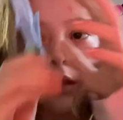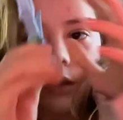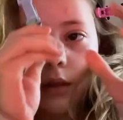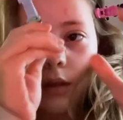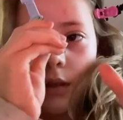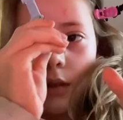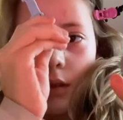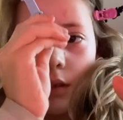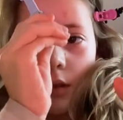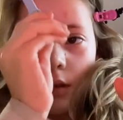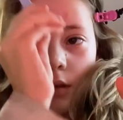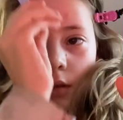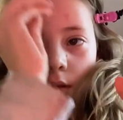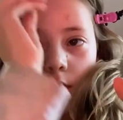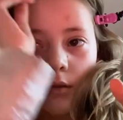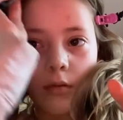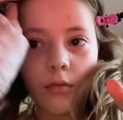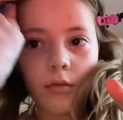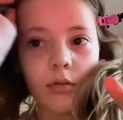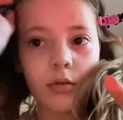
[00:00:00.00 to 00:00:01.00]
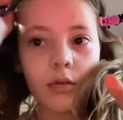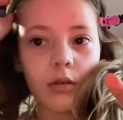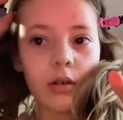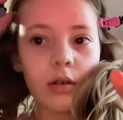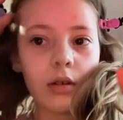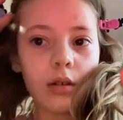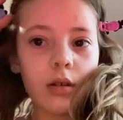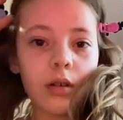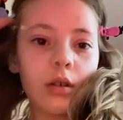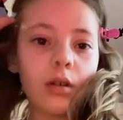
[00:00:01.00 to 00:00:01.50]
So
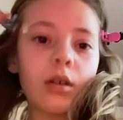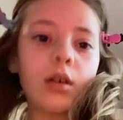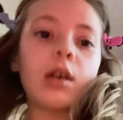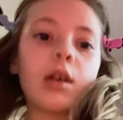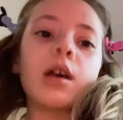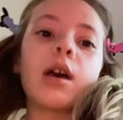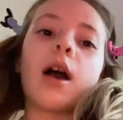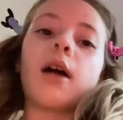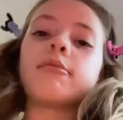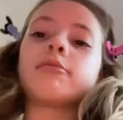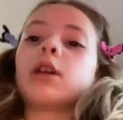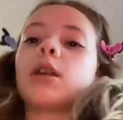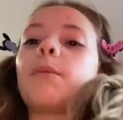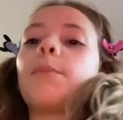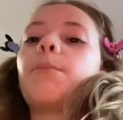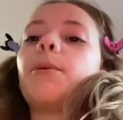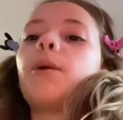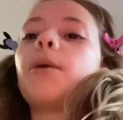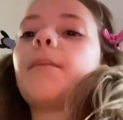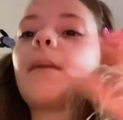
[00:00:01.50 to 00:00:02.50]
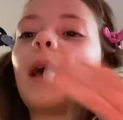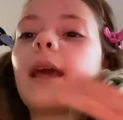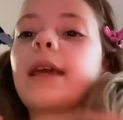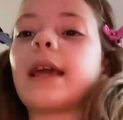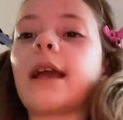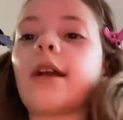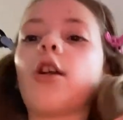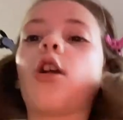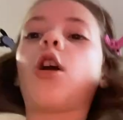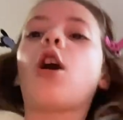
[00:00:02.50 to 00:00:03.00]
I'm going to put my hair